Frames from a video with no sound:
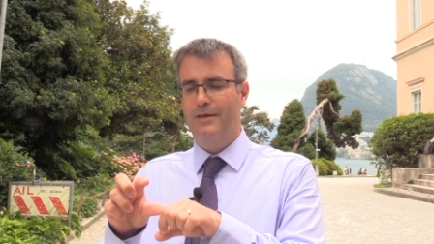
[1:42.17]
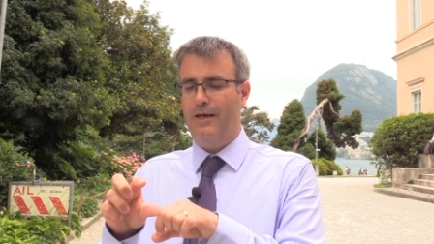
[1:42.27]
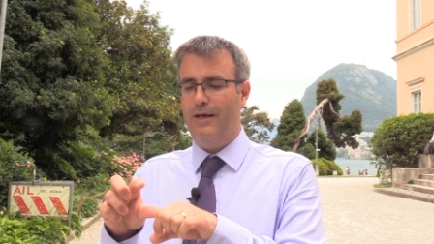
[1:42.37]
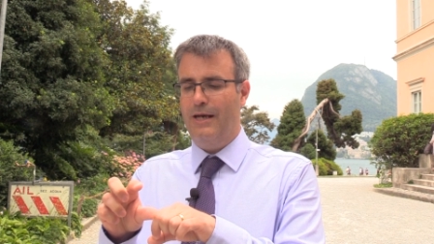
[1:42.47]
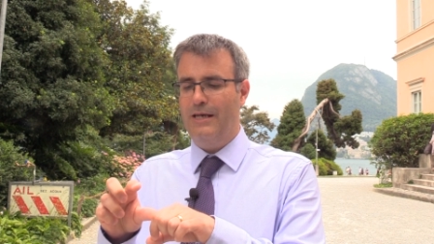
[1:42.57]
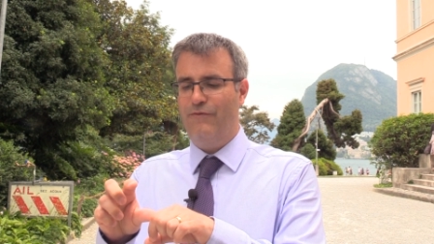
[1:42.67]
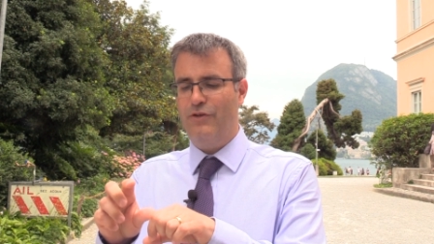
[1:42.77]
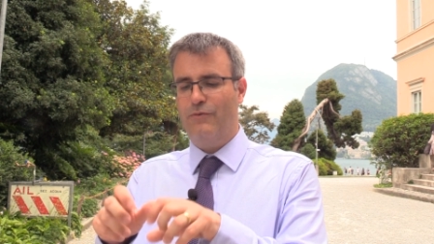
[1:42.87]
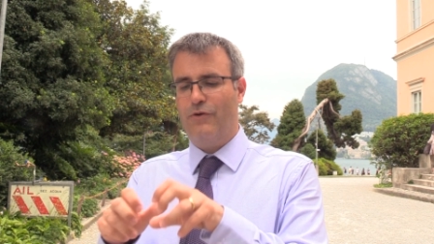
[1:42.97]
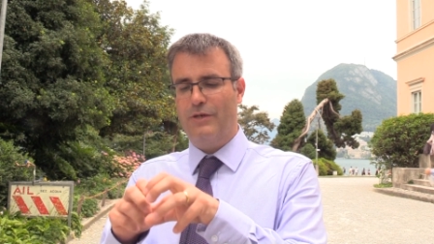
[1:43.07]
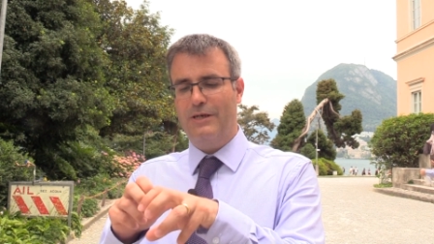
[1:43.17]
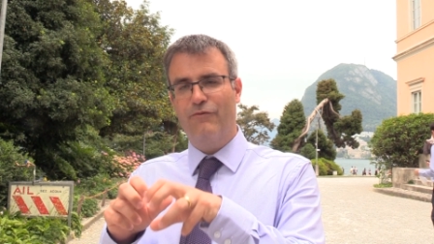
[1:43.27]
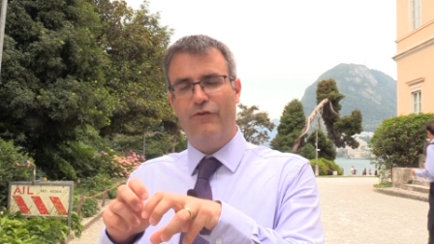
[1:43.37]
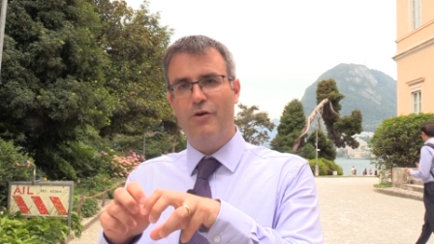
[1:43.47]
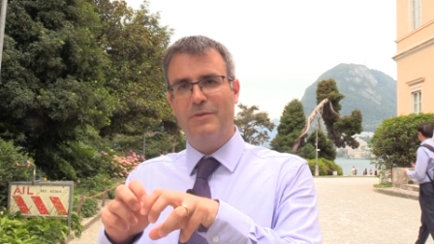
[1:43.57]
and if you've got a
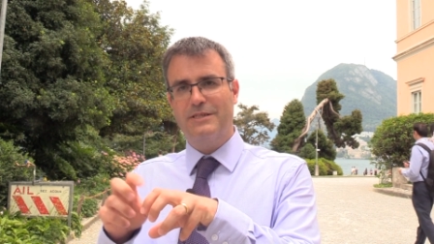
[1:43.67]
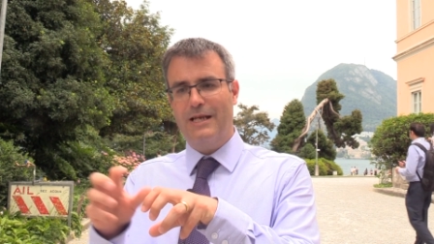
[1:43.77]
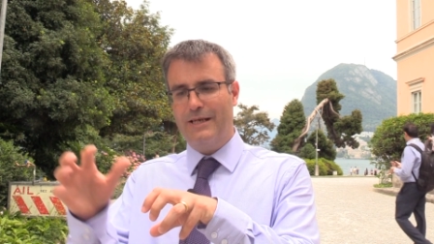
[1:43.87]
lymphoma cell,